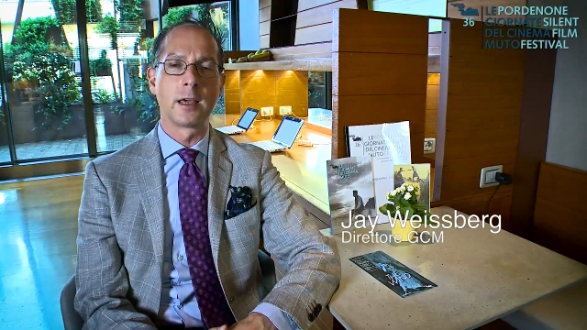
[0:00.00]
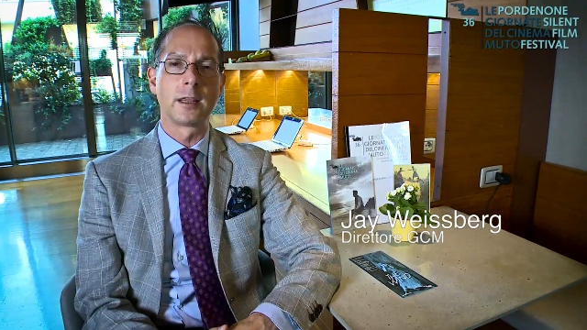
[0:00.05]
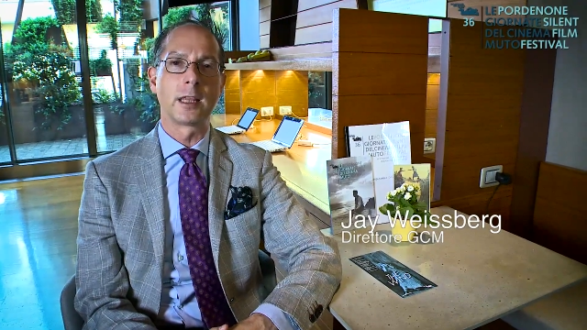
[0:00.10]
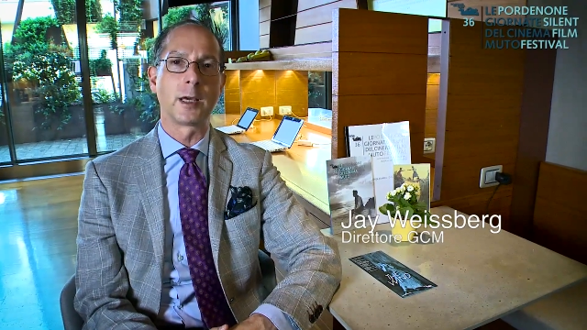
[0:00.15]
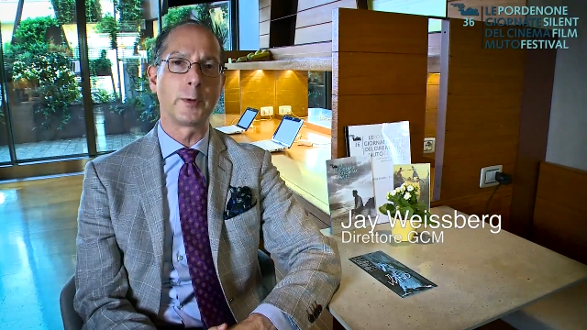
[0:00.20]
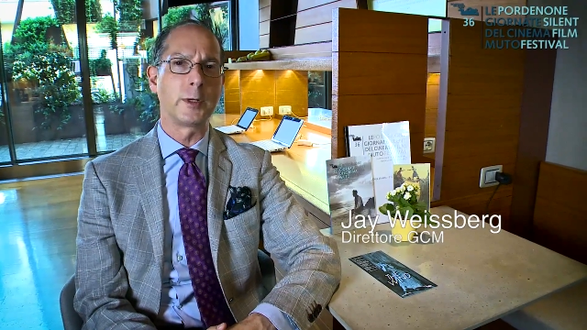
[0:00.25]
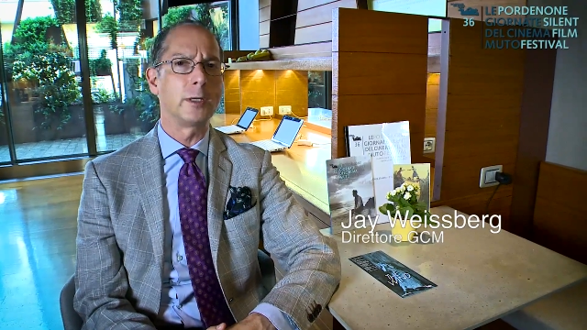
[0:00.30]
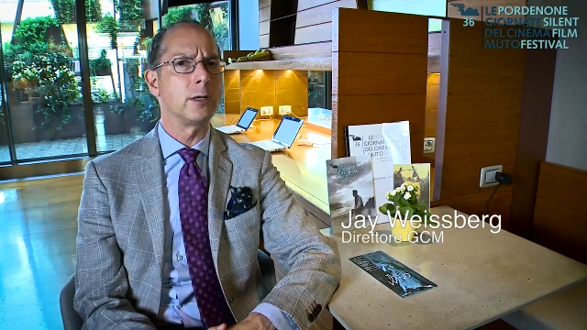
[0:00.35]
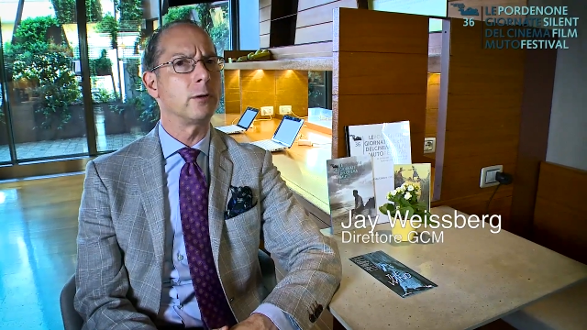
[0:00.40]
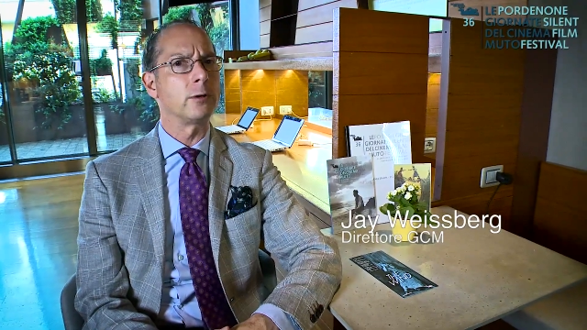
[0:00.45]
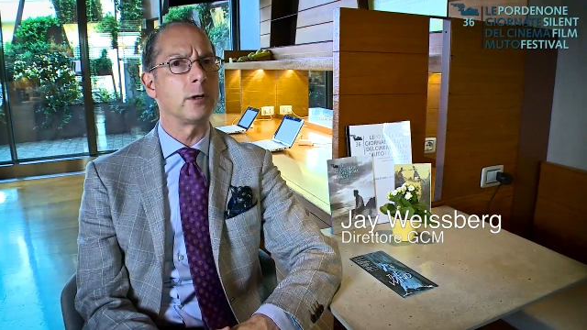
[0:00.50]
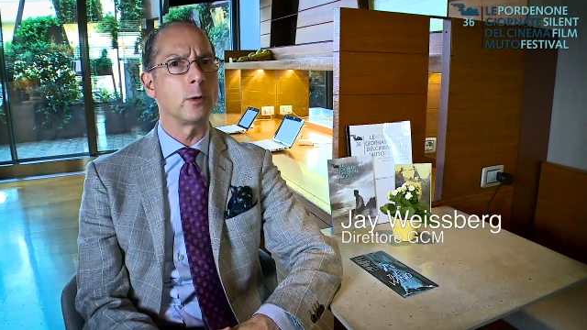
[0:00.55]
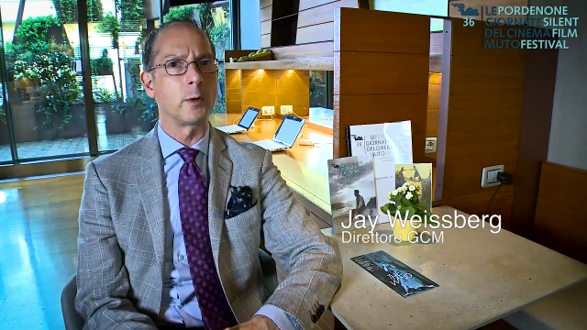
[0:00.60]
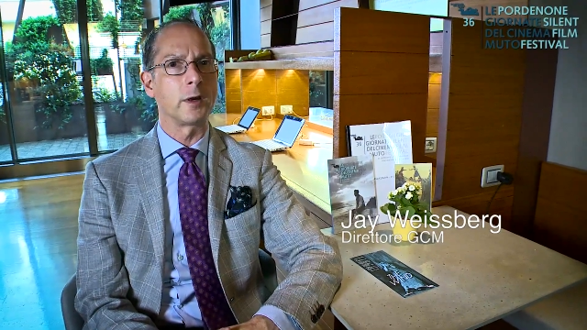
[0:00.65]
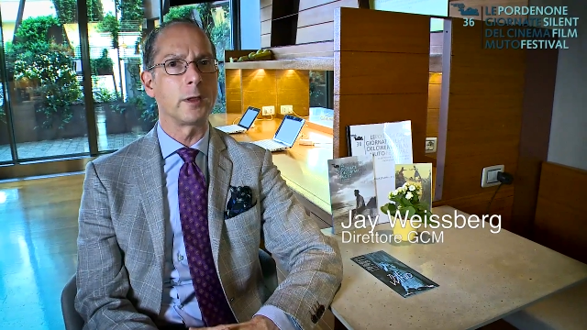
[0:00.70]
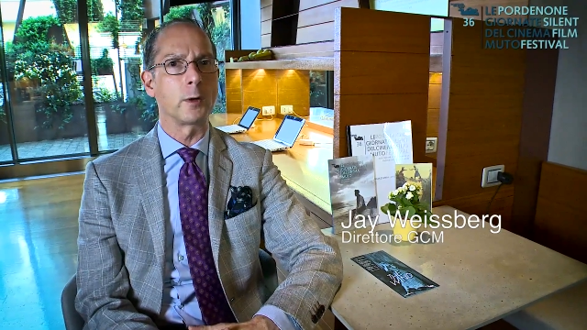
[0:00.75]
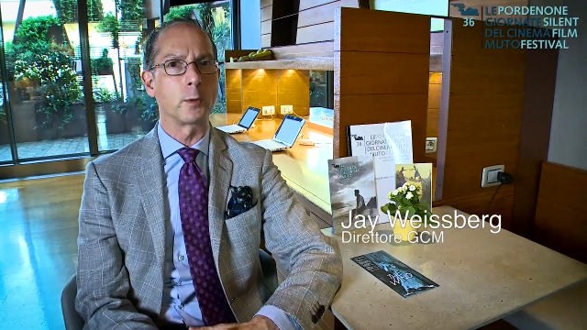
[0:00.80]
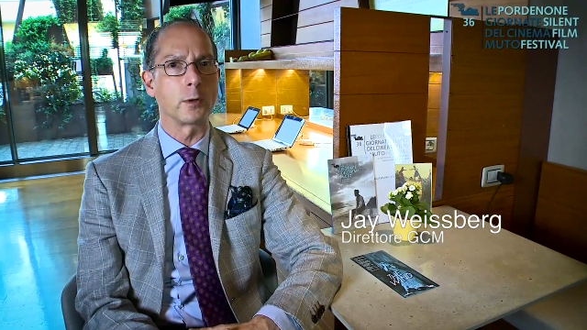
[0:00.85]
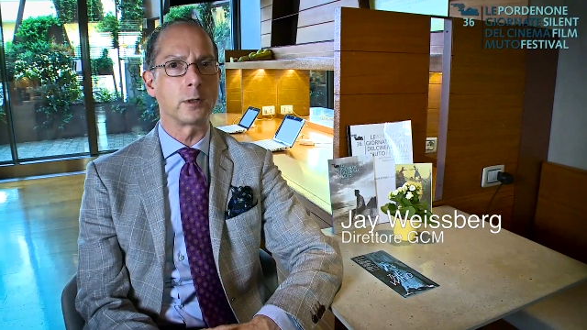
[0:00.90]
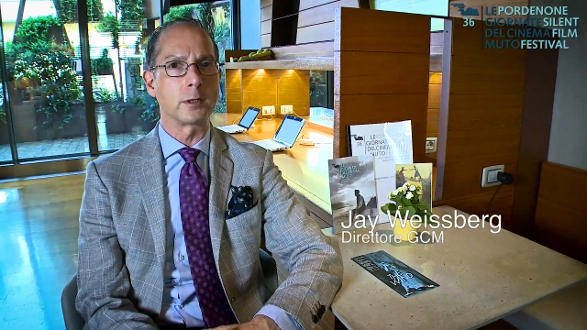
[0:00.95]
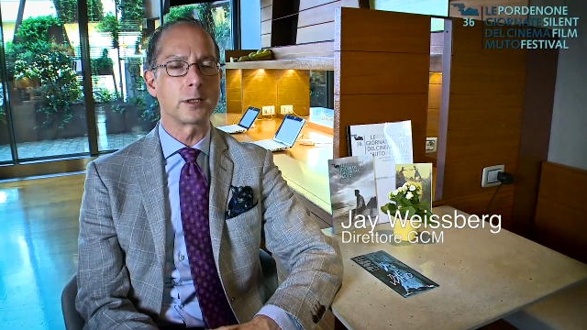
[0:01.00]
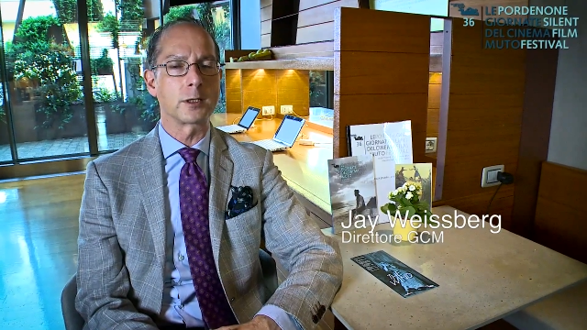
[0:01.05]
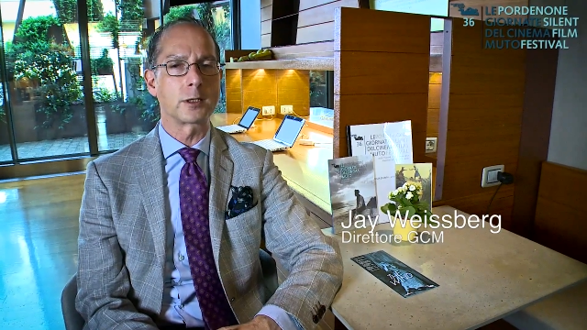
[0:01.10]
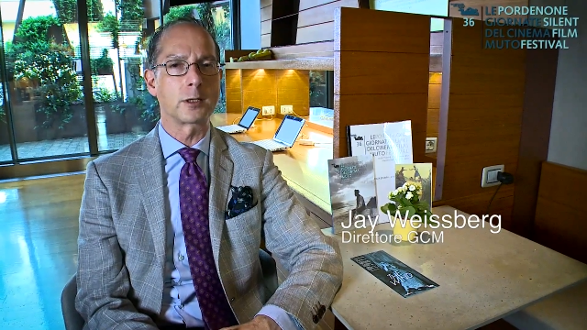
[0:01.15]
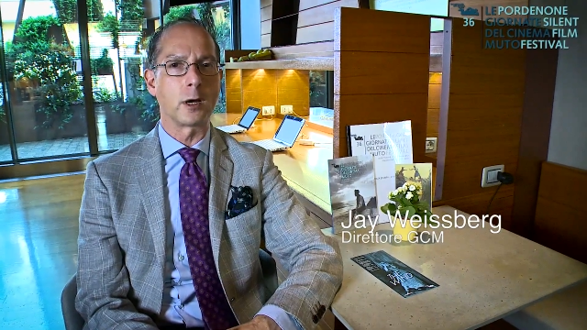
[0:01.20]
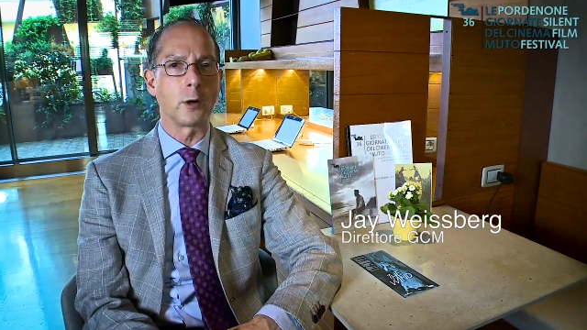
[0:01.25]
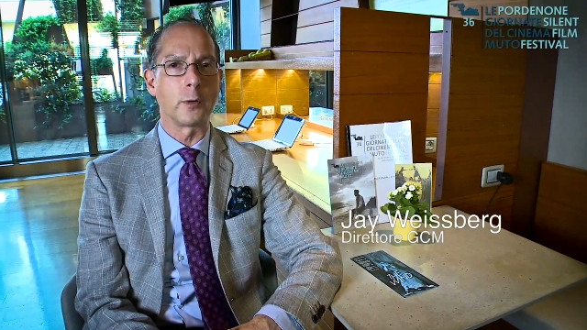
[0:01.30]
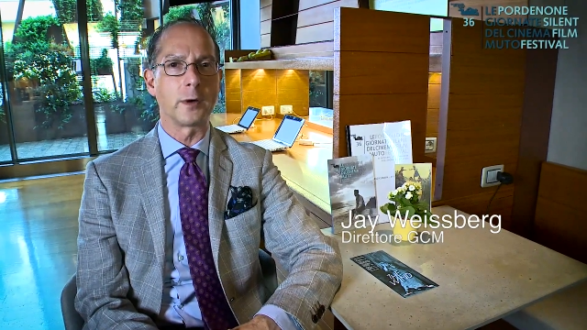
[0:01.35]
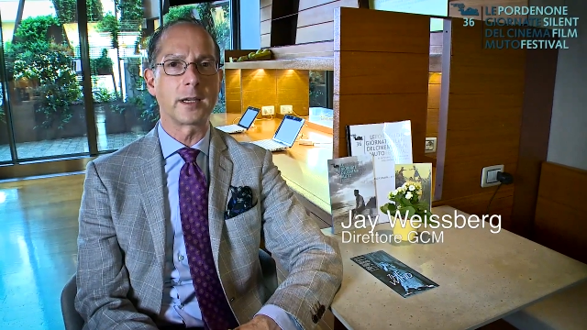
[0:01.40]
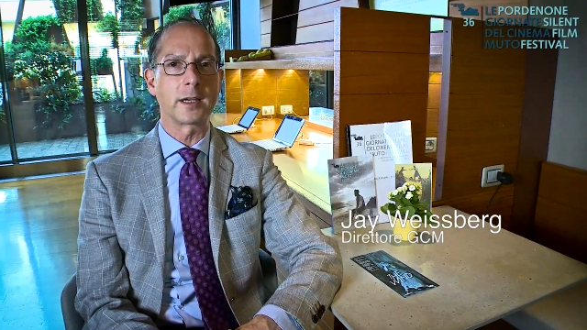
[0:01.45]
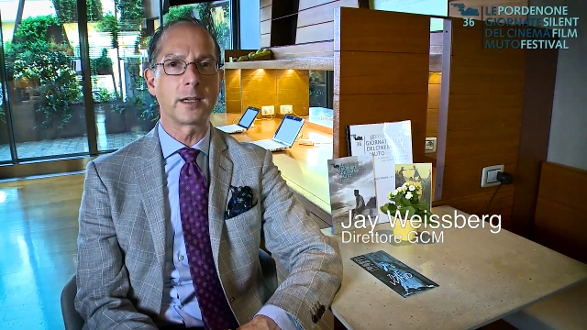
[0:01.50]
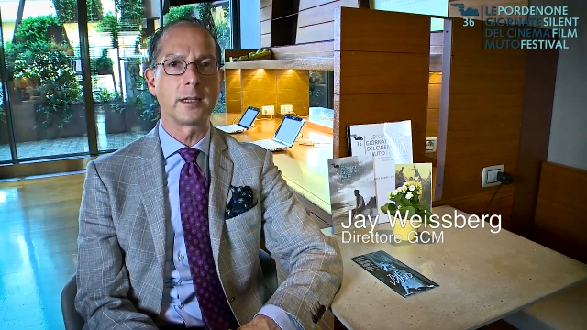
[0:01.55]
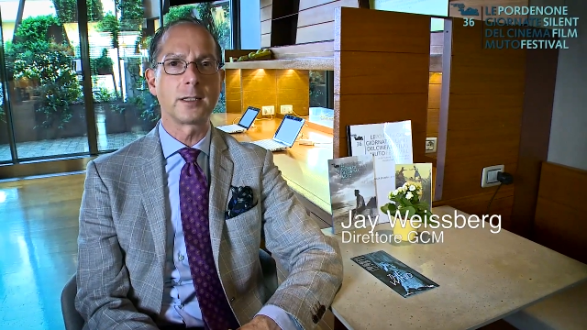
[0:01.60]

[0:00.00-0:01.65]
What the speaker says: that we don't know where the world is going.